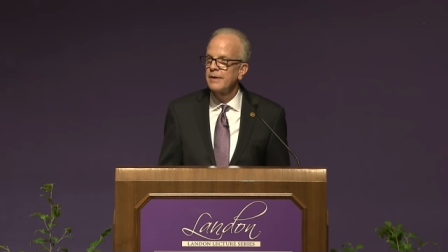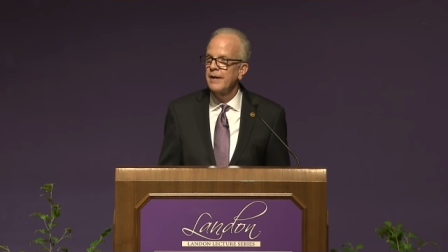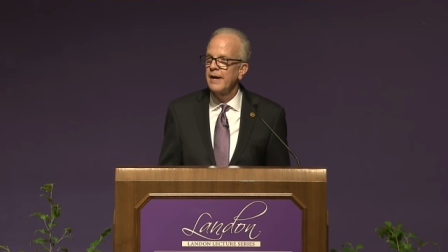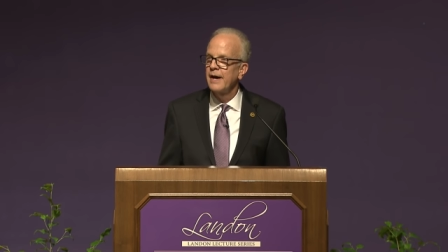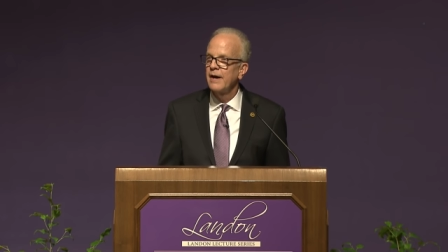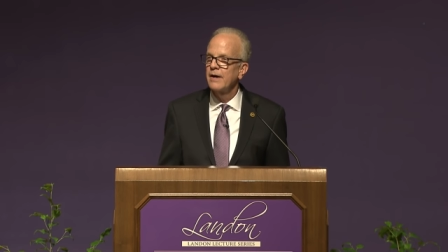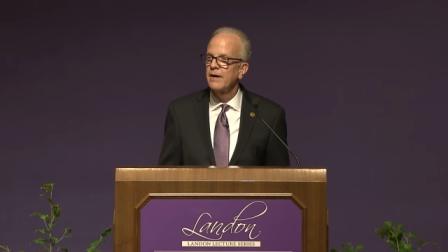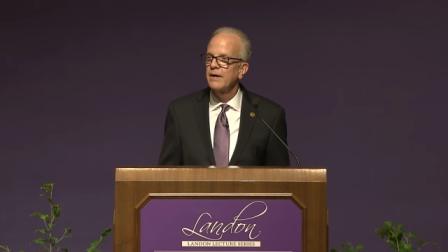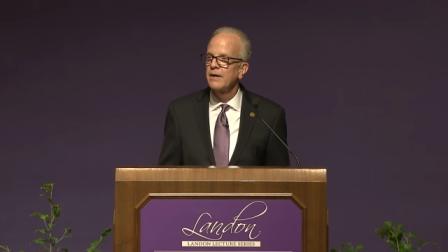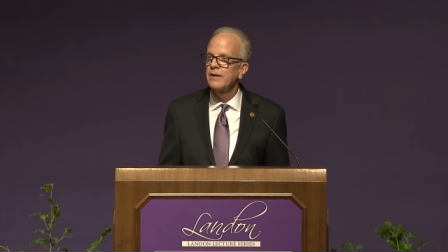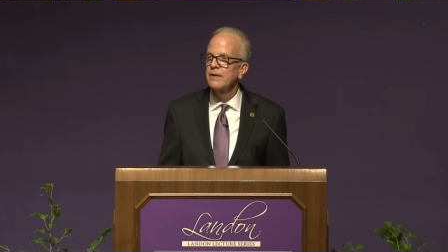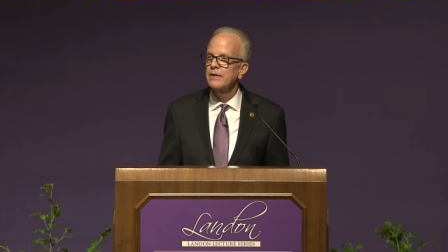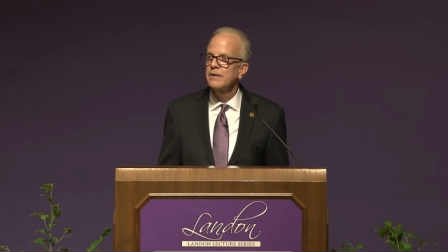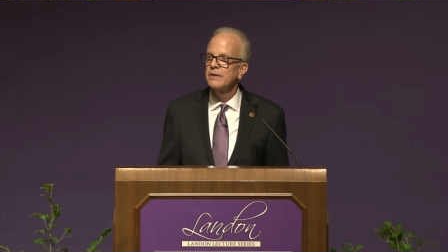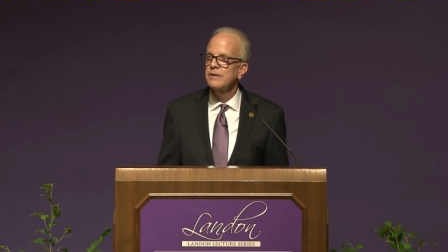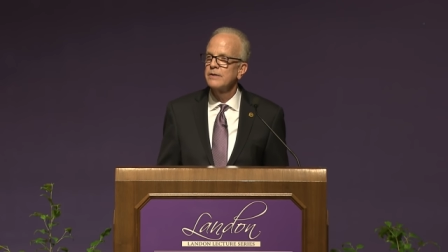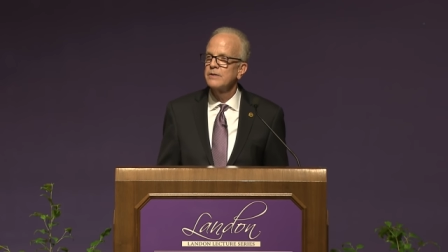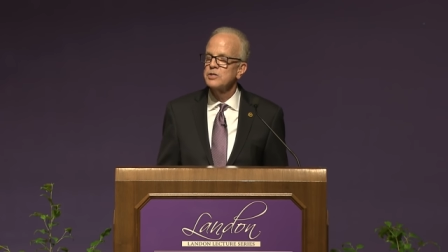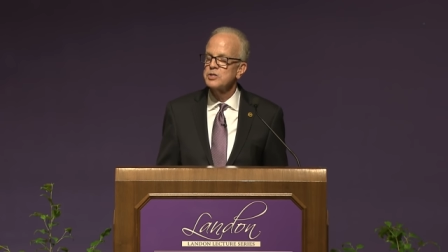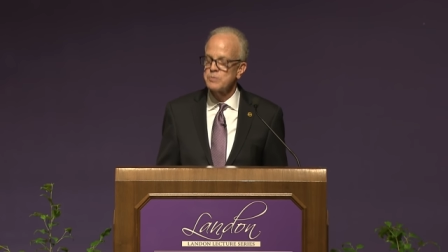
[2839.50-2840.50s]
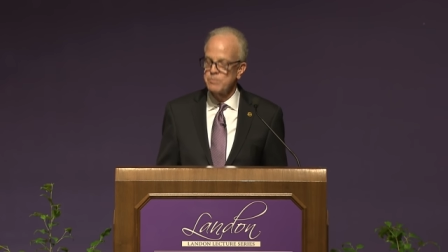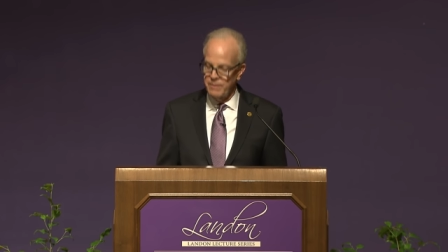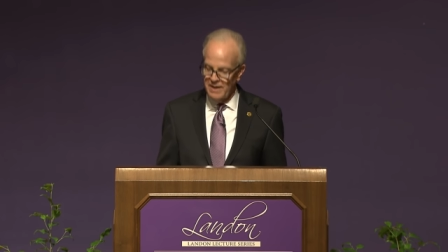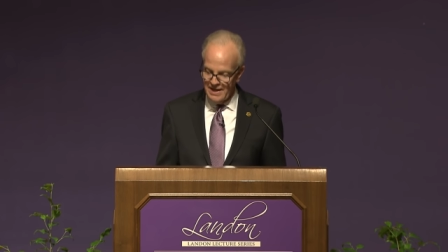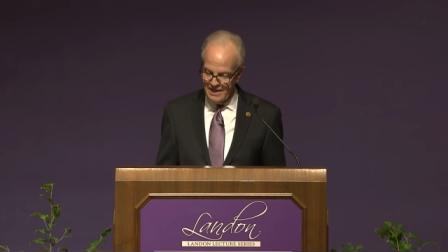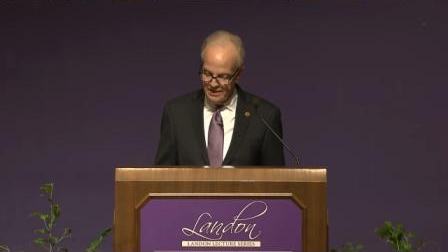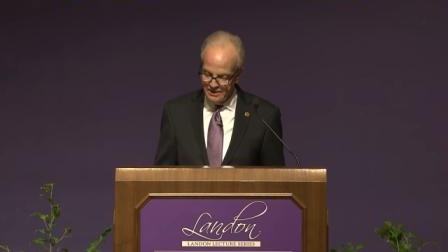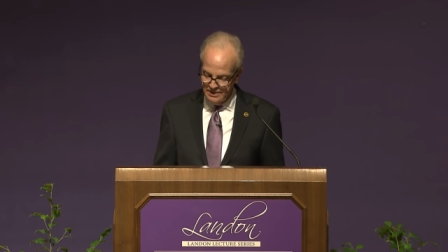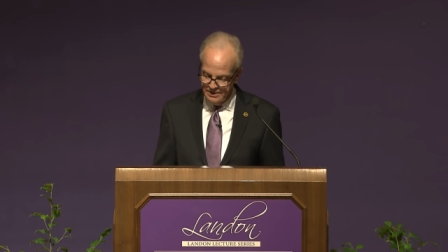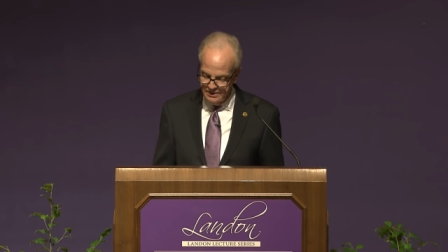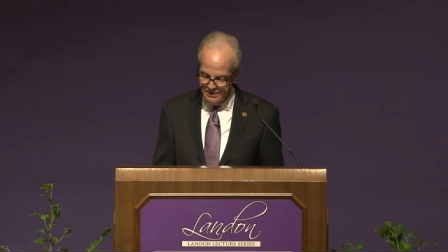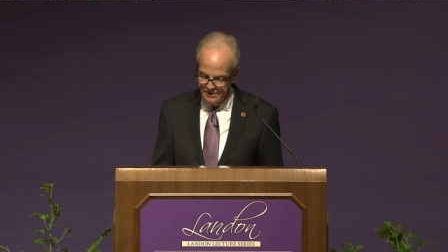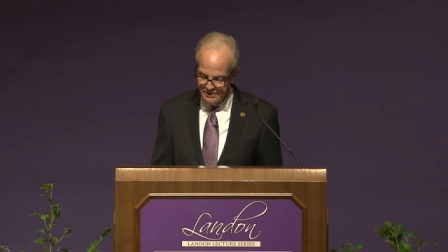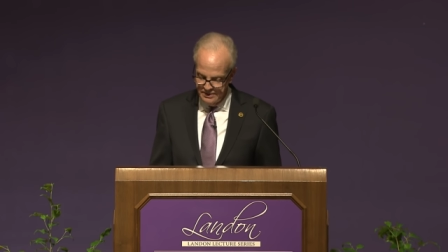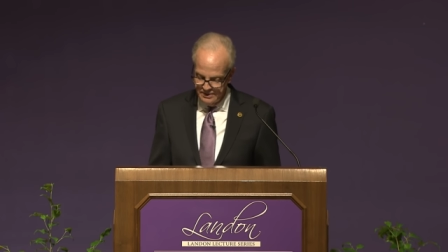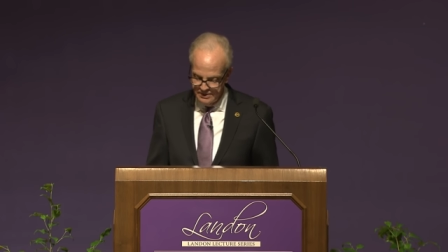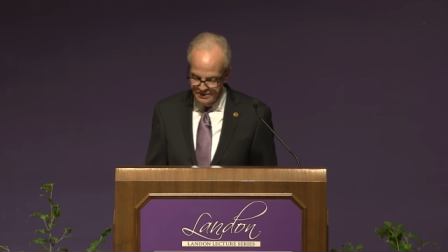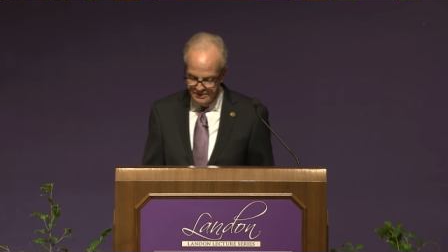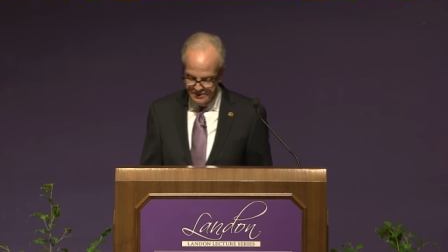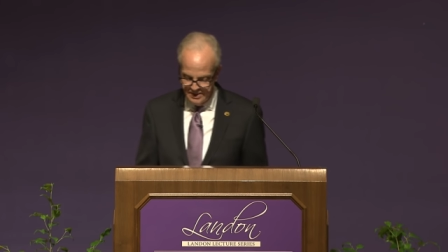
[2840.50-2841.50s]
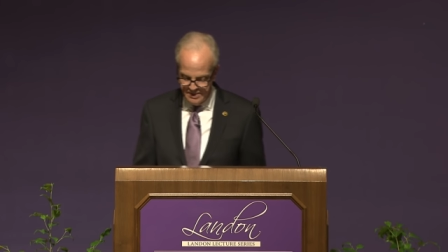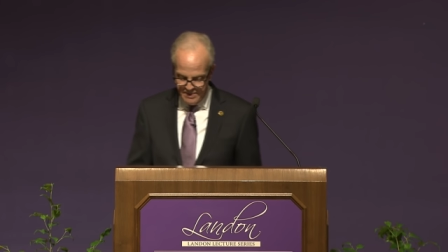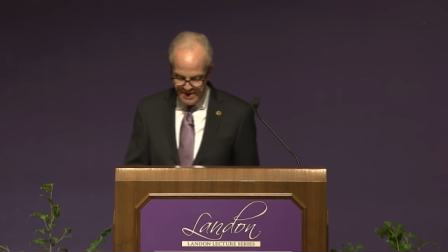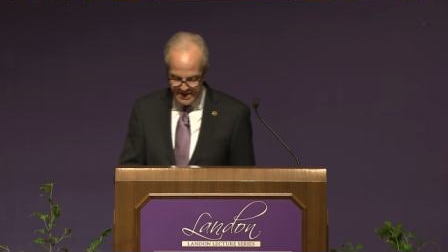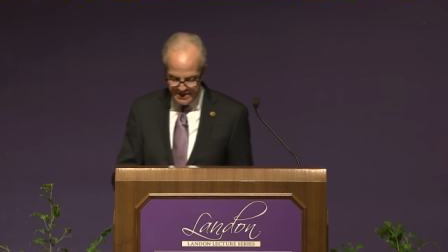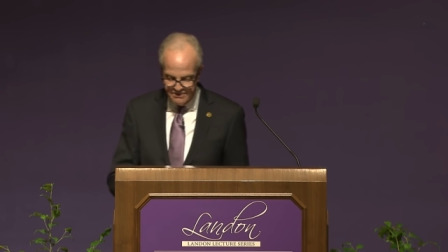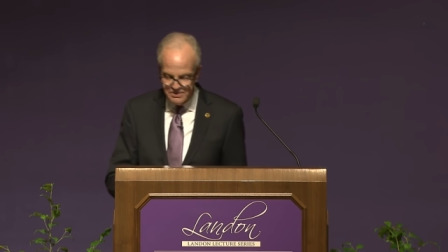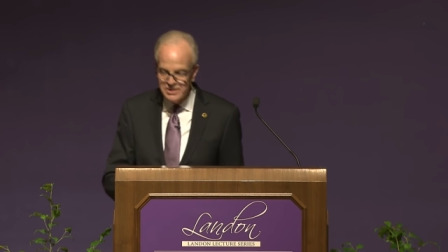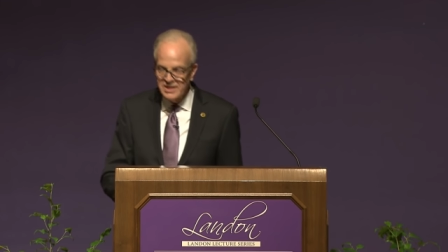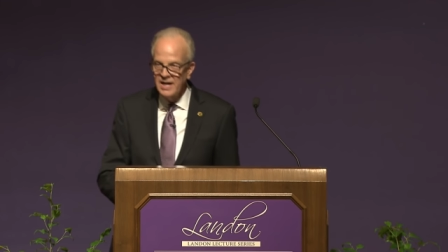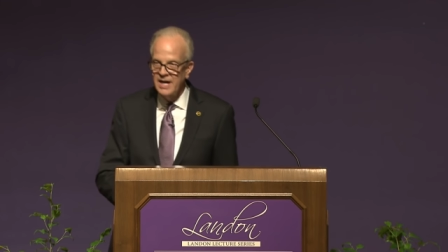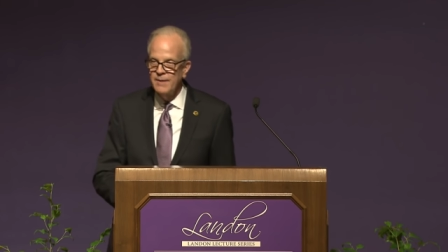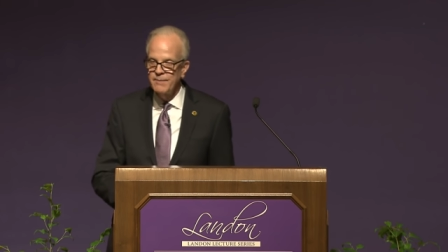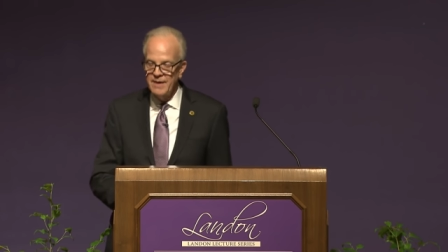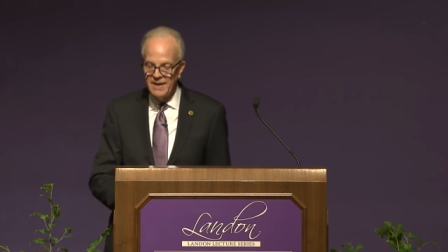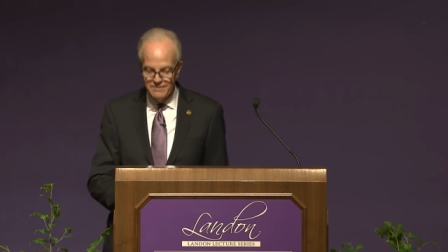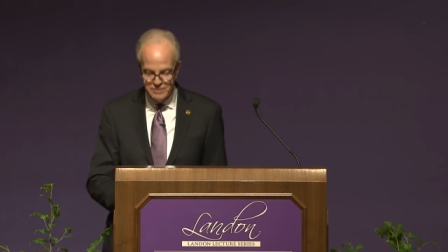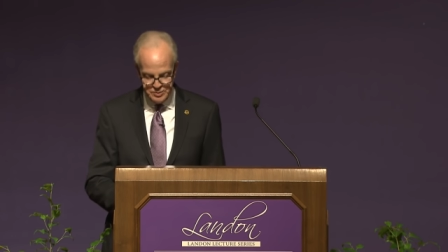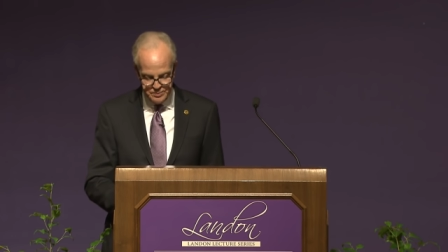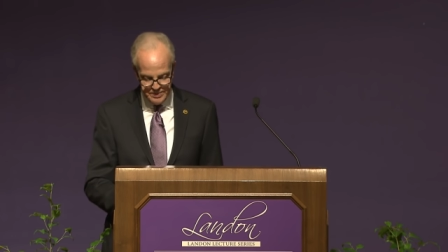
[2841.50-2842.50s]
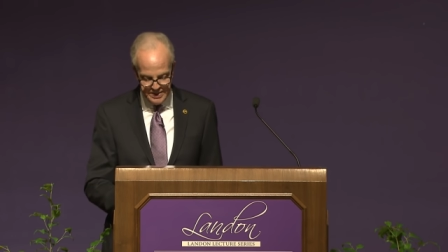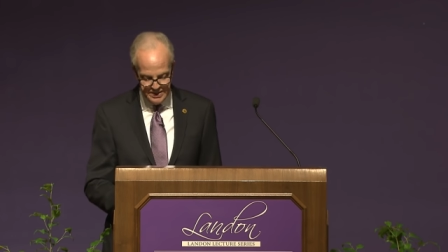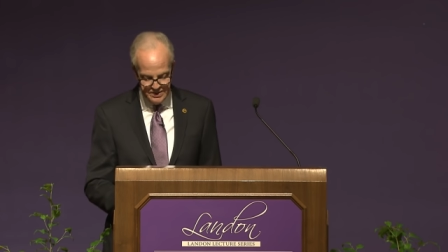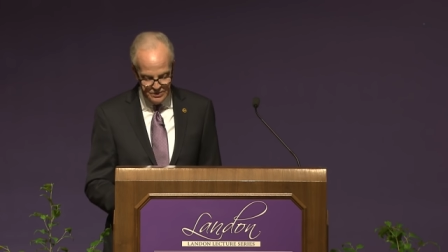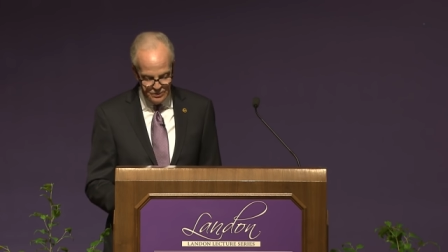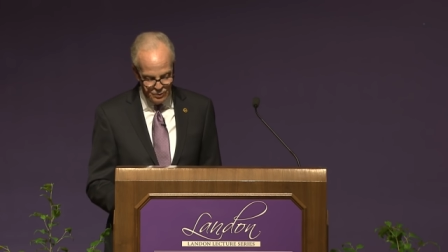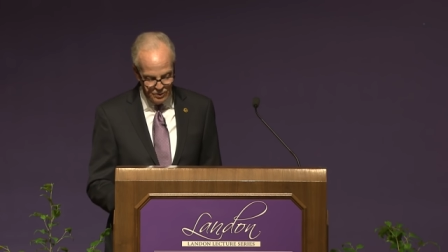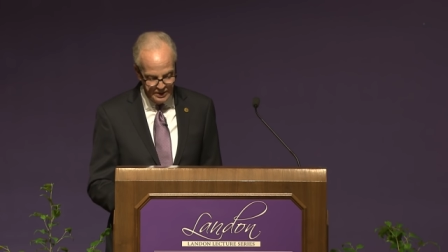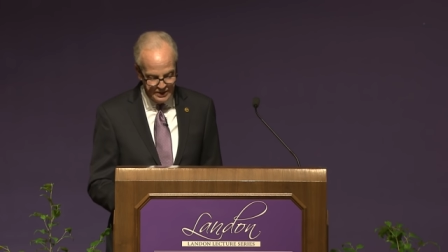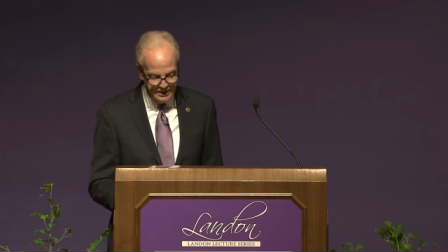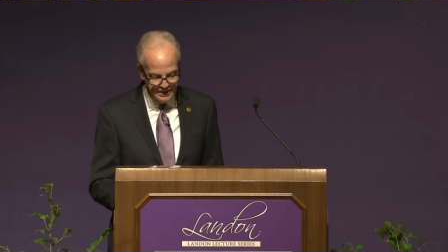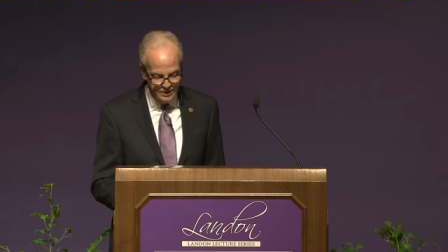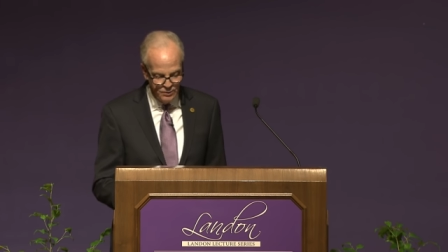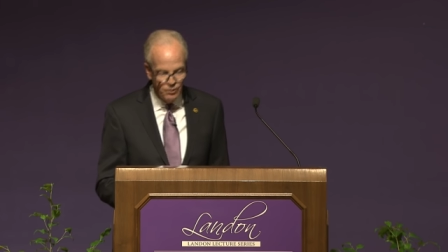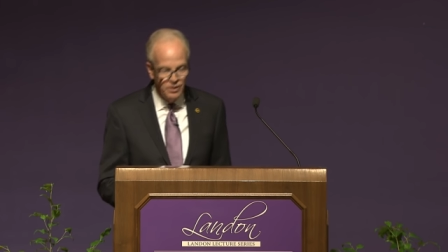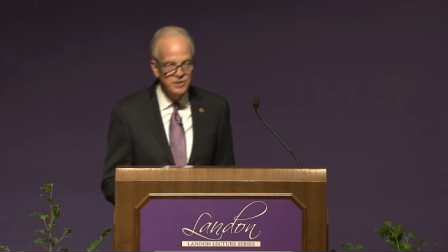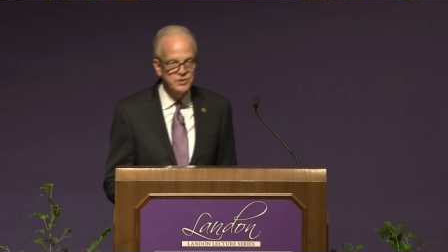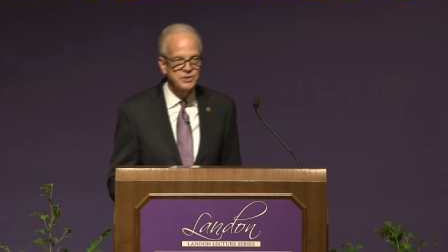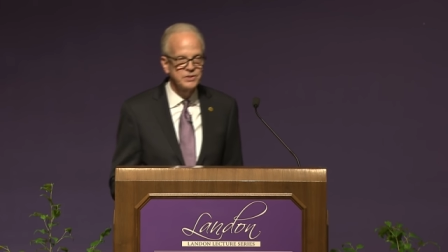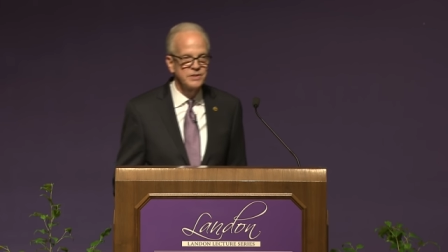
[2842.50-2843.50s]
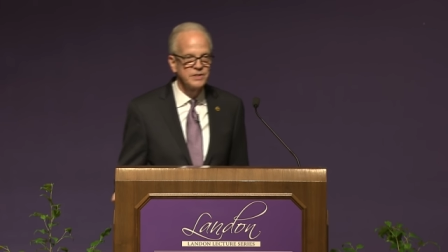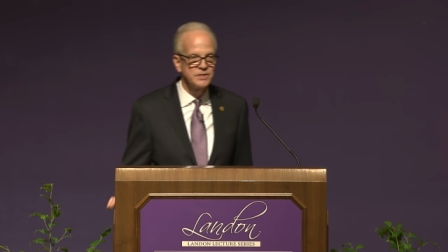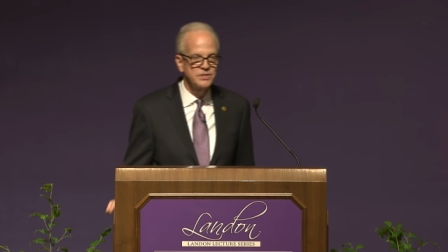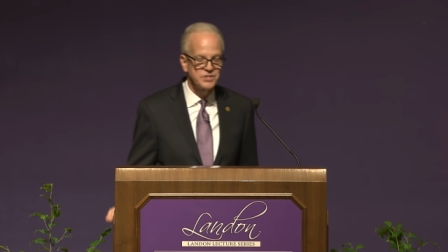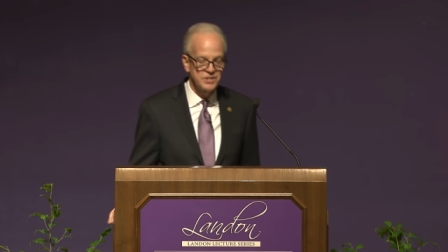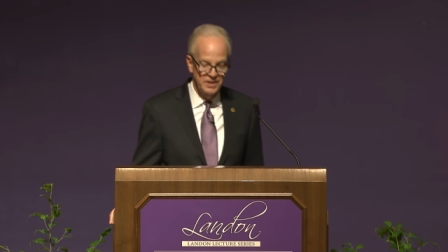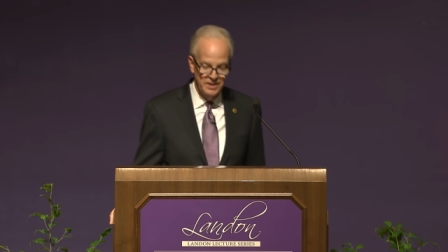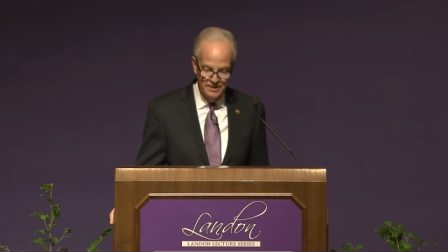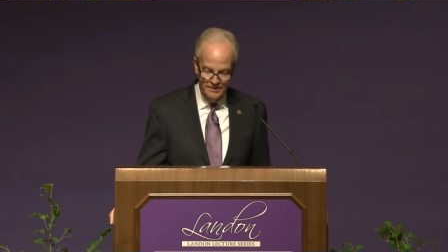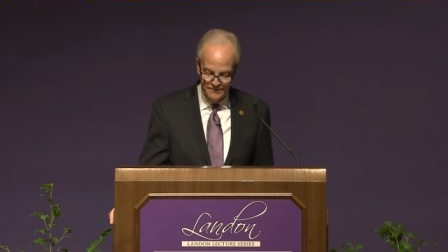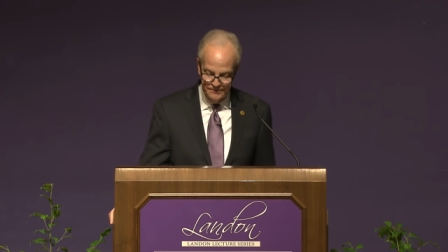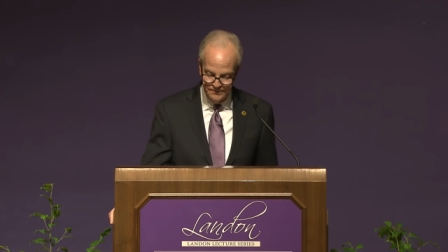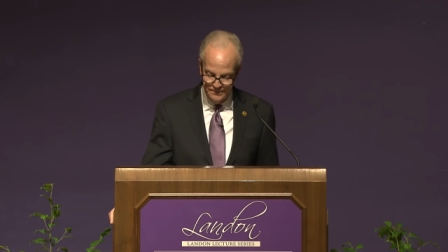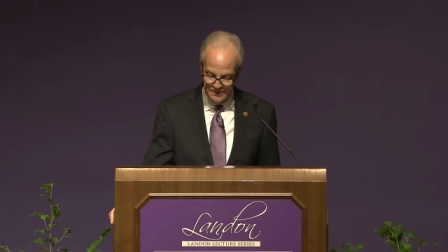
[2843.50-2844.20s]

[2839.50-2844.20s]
Now, despite the amount of time I've spent working in Washington, D.C.,